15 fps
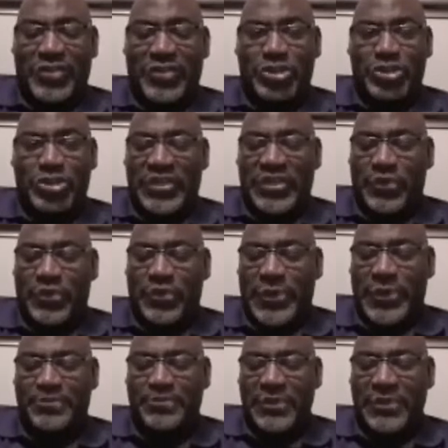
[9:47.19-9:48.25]
verse
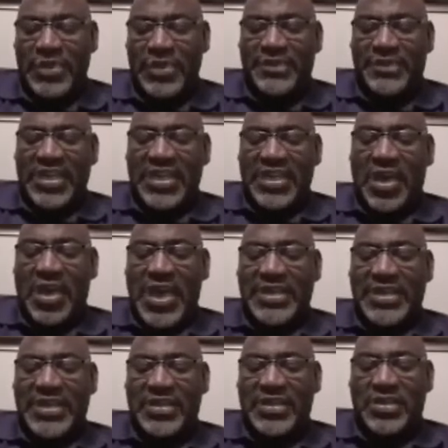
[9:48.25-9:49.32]
24 that
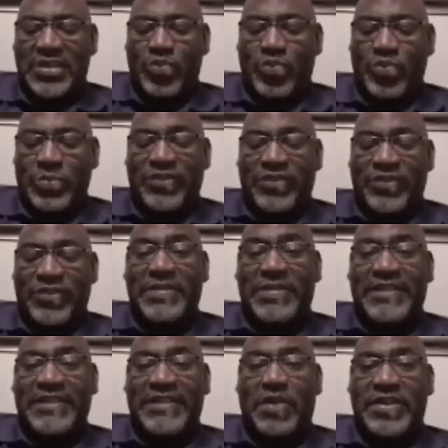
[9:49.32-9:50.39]
God we if we
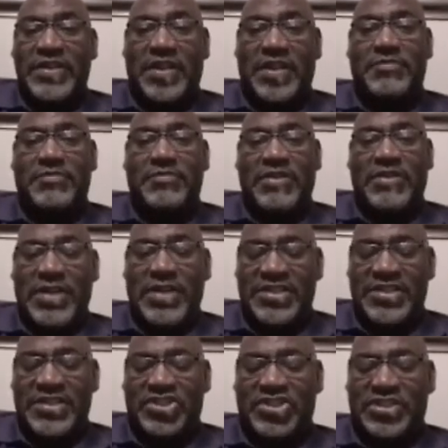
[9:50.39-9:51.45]
believe on Him that
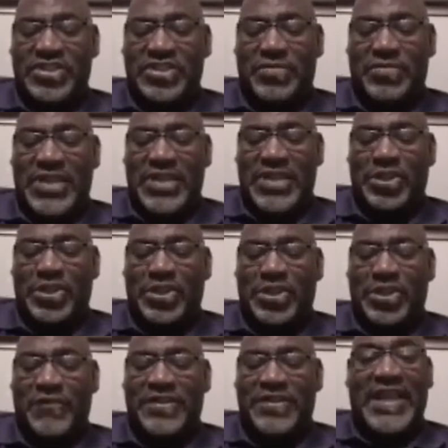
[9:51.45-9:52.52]
raised Jesus from our door from the